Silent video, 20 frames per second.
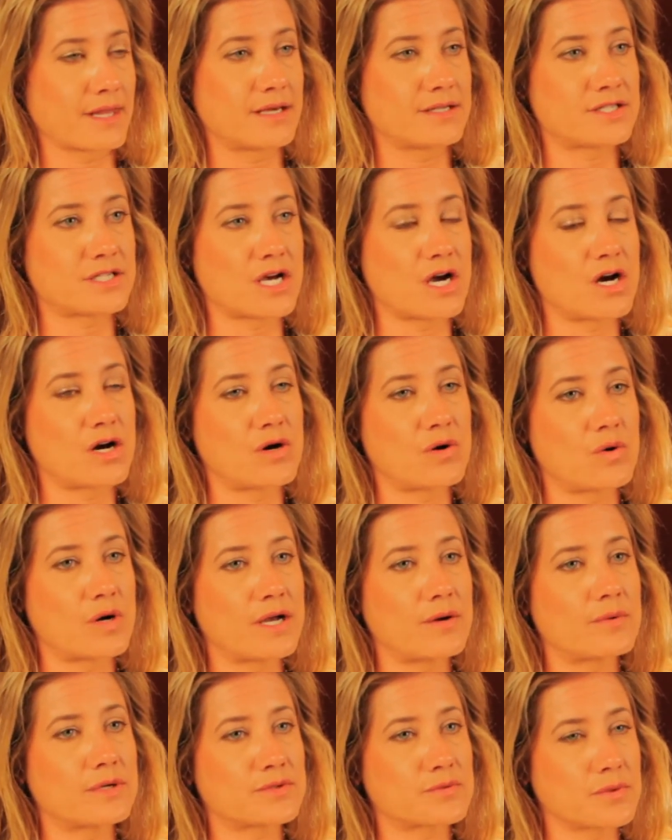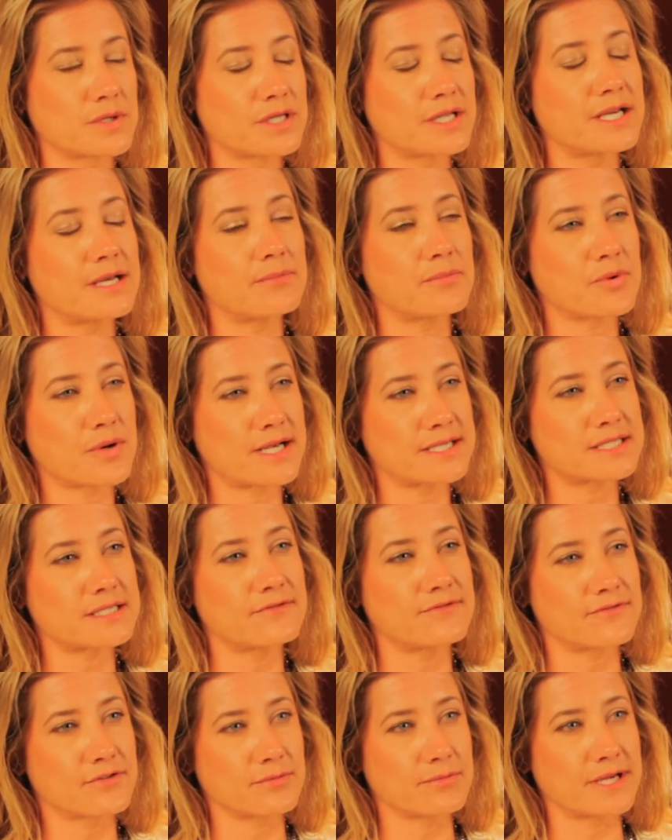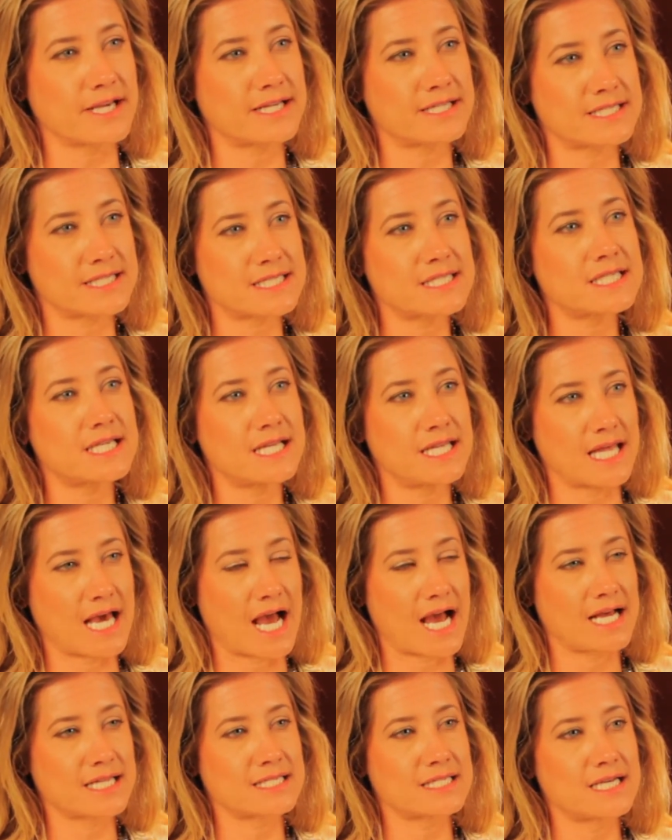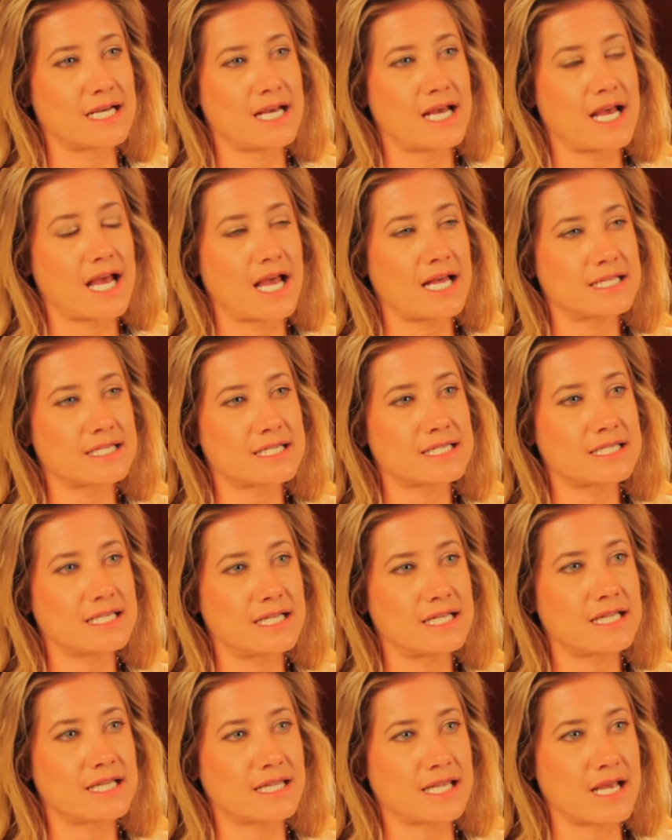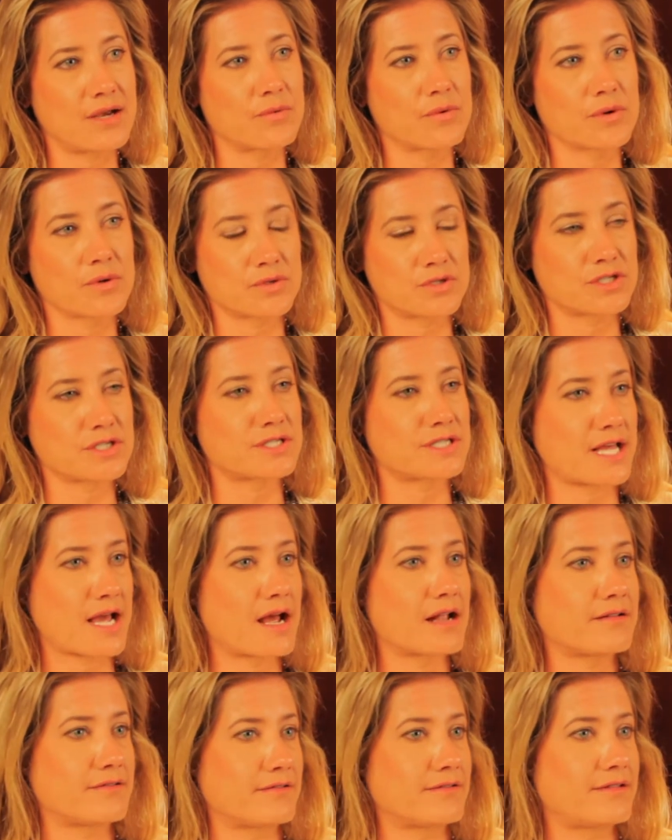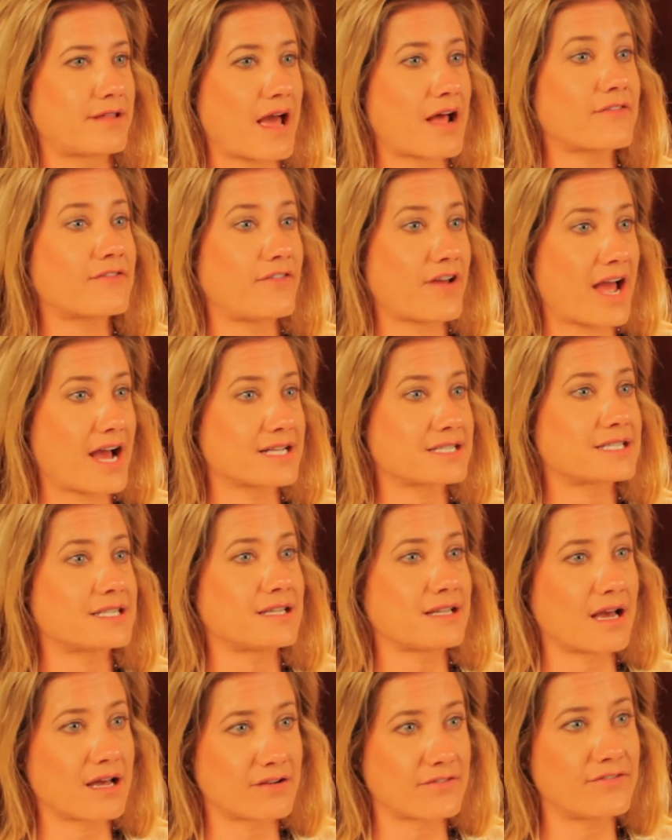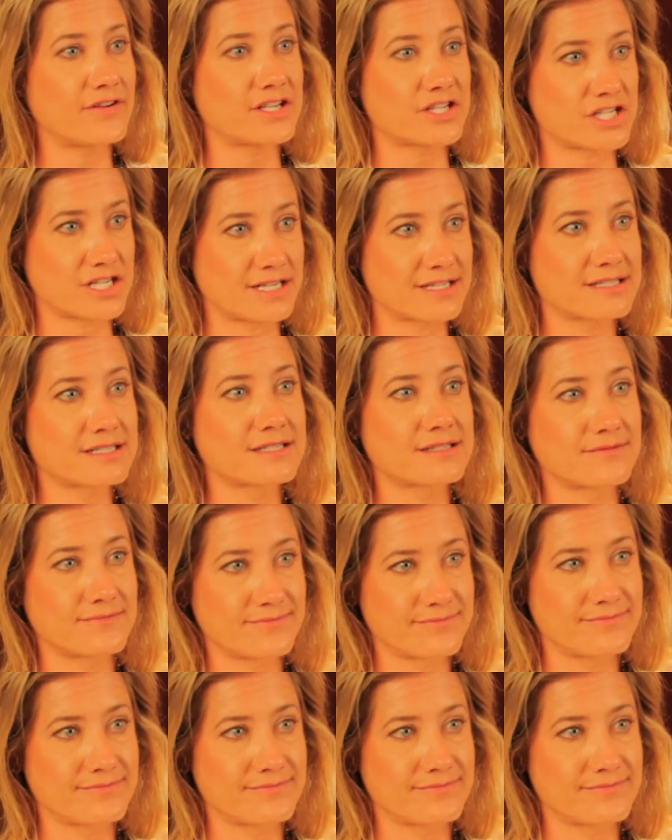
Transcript: So it was really impressive for me to see that, and to see that they were just that fast and that efficient.